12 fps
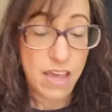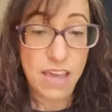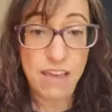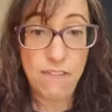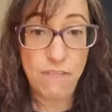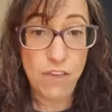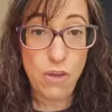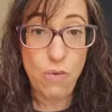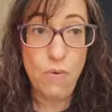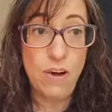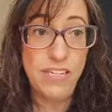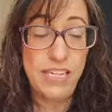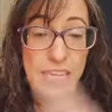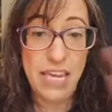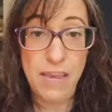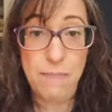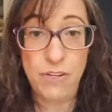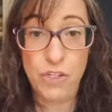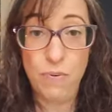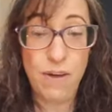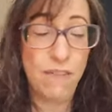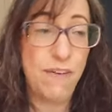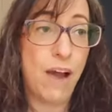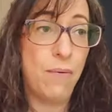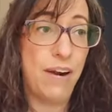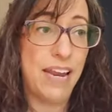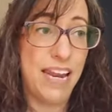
If you want to keep a 12 hour